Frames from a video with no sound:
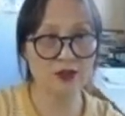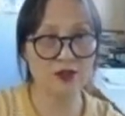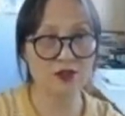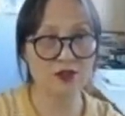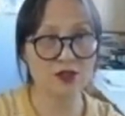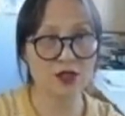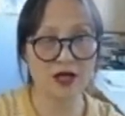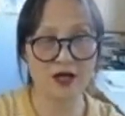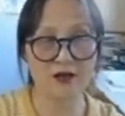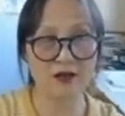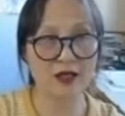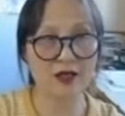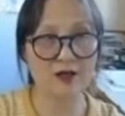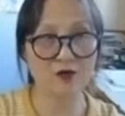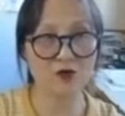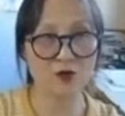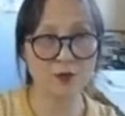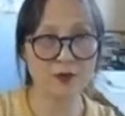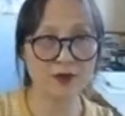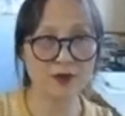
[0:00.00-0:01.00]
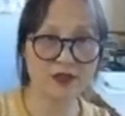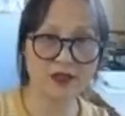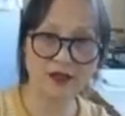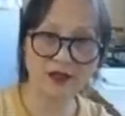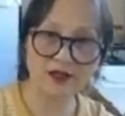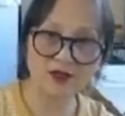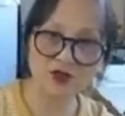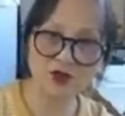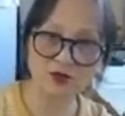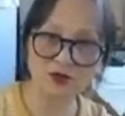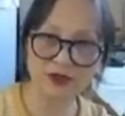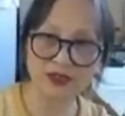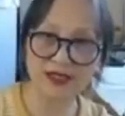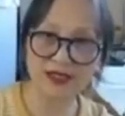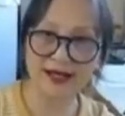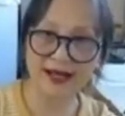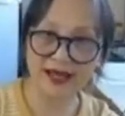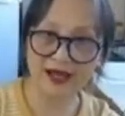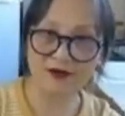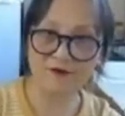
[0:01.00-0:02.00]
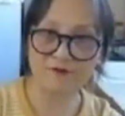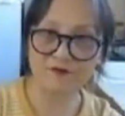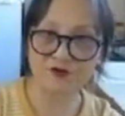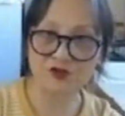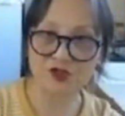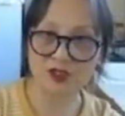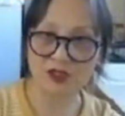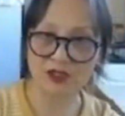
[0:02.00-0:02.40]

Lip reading: a little bit lean to the left,